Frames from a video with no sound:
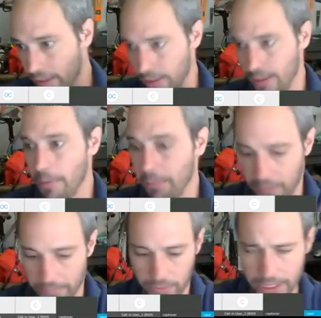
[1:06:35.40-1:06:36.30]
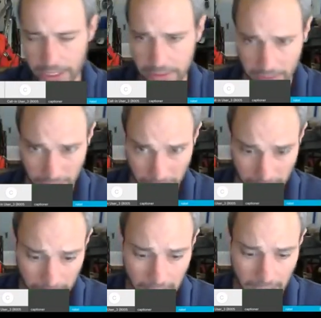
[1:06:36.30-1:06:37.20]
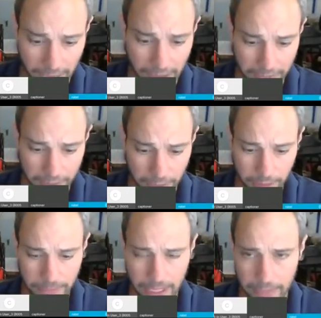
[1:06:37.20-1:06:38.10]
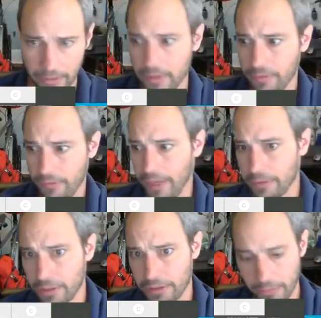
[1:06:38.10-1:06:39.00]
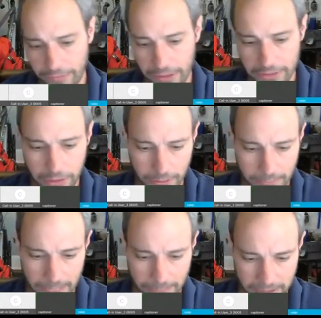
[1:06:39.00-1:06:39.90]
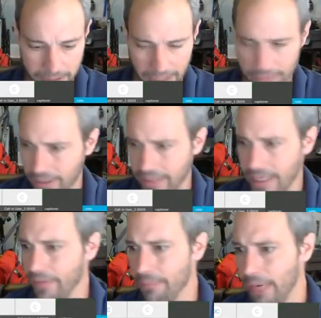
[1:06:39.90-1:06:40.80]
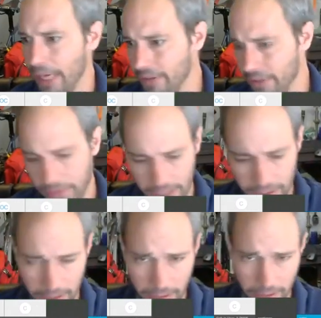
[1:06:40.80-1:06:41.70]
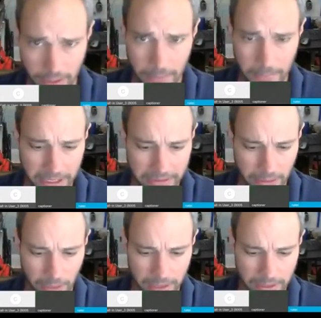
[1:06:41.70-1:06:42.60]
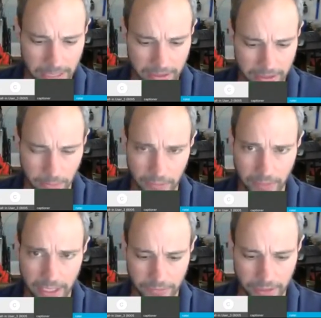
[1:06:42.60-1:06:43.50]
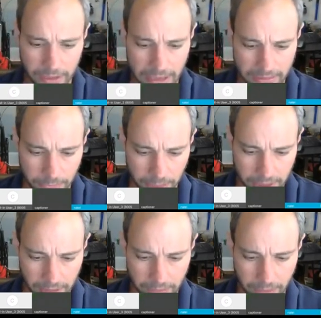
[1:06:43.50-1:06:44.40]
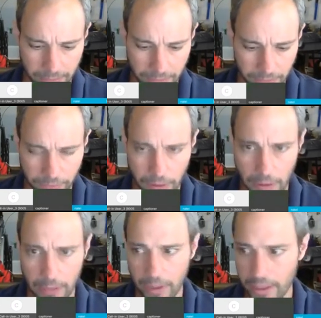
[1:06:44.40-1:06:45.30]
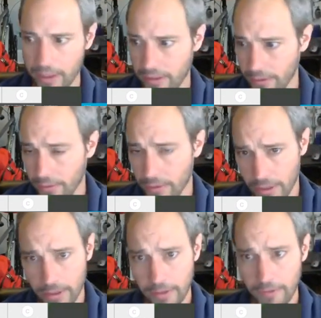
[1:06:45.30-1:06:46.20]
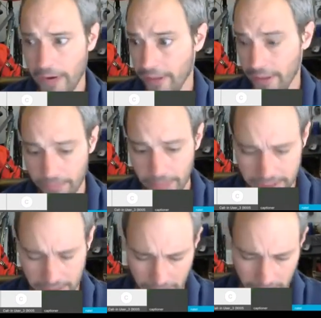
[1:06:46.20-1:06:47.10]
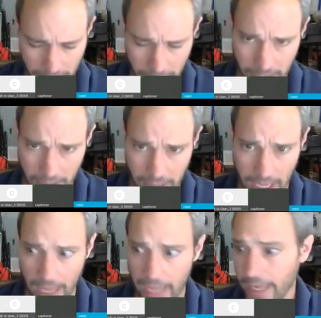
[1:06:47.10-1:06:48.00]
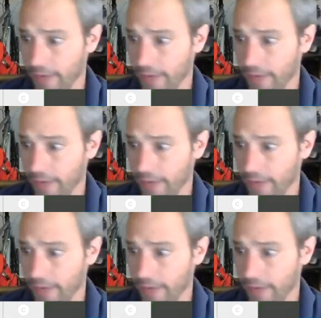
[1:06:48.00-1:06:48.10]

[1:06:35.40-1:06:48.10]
and come up with some equations. I found 2 good papers, or find the results that way. I found 2 good papers. I really never bothered to do that because I wanted to make this more advanced, and for a class I'm working on developing for the fall, I wanted to find that information. I